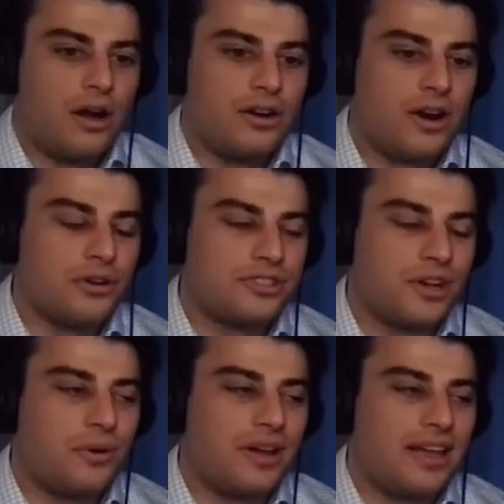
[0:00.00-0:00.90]
No,
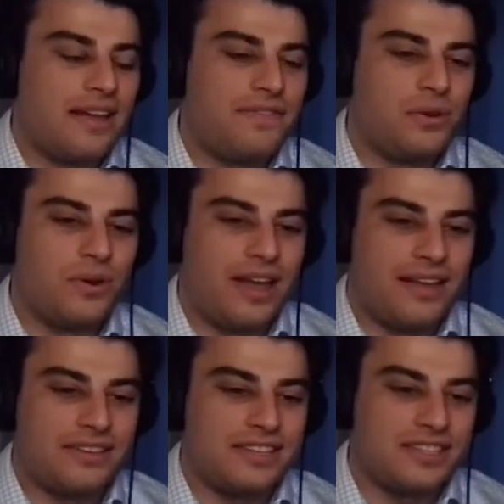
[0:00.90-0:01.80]
so
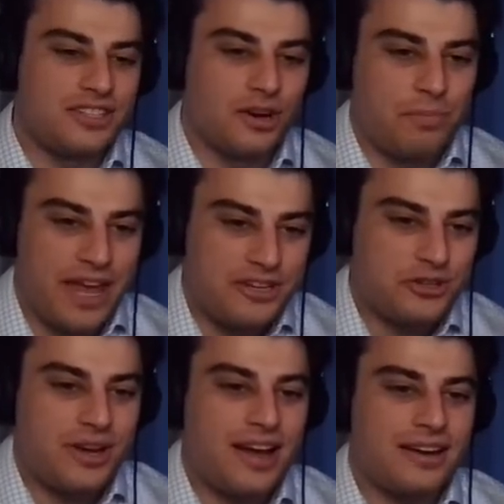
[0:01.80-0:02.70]
since you're a
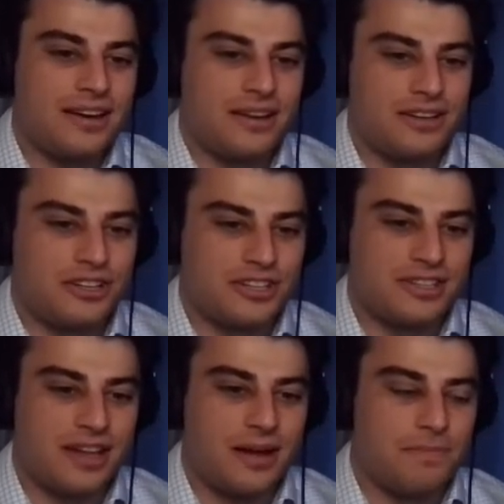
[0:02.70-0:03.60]
Patreon, just
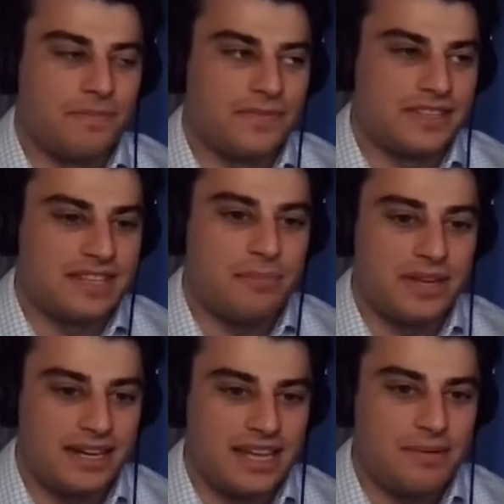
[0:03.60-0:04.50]
send
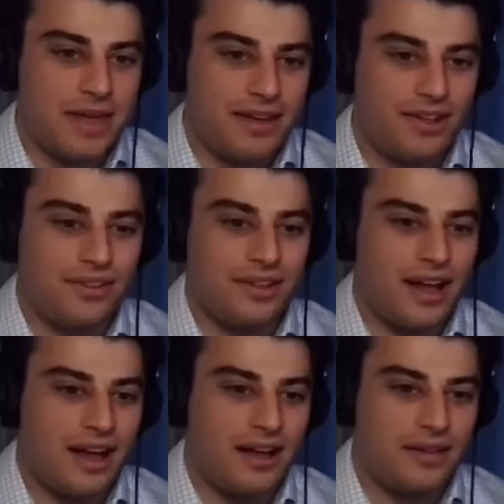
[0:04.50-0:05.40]
me an email,
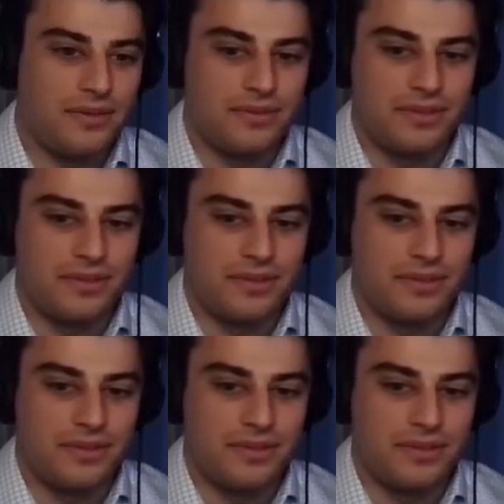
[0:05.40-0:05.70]
when